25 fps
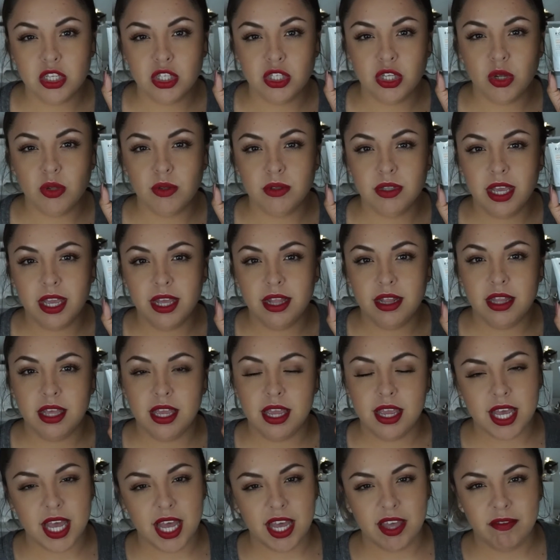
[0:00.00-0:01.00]
So
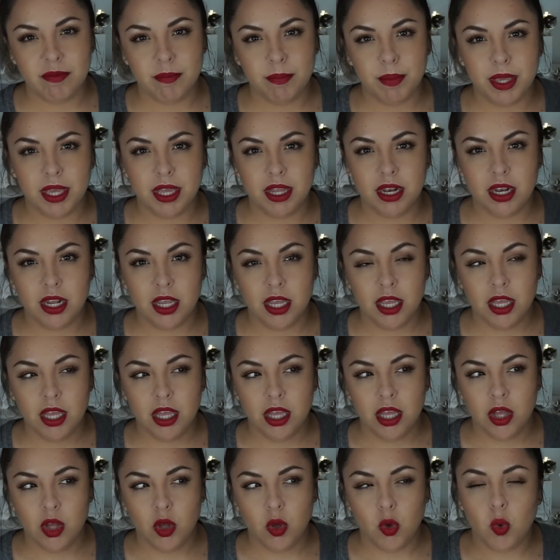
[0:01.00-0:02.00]
lately I've been
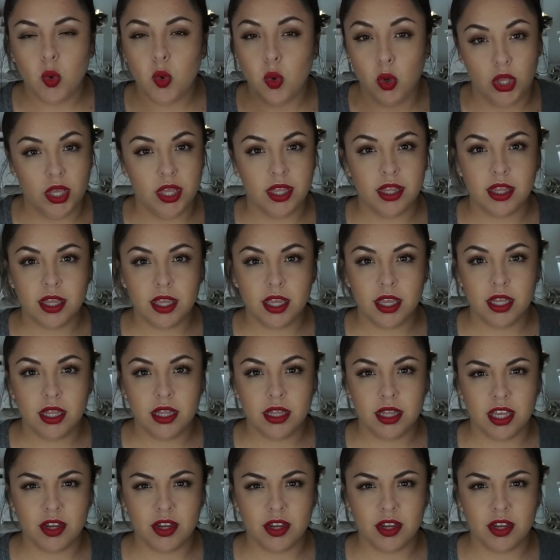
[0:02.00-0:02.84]
oily,